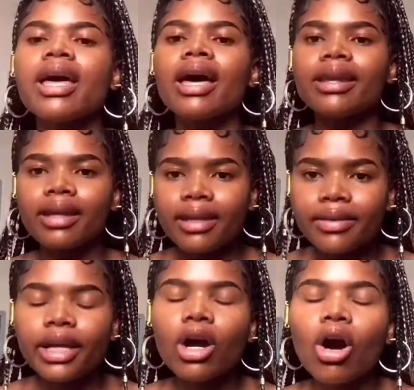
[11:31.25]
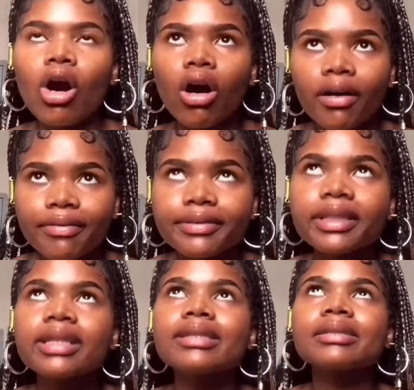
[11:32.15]
Another thing,
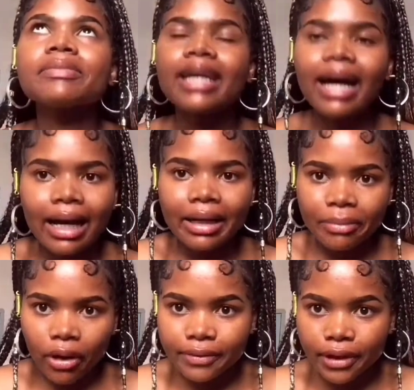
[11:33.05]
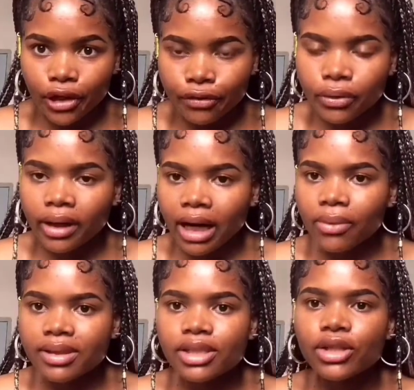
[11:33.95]
after some time, after a few
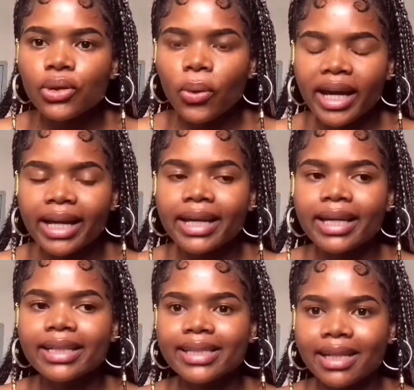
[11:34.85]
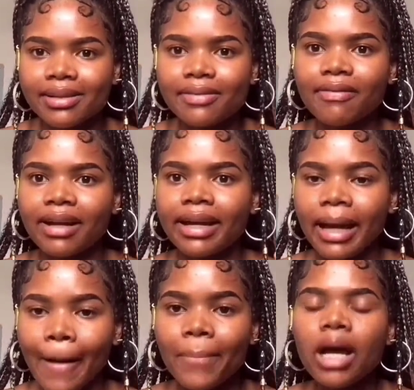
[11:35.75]
hours, your hair does fly
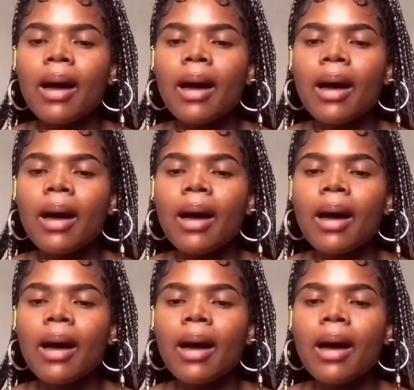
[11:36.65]
up,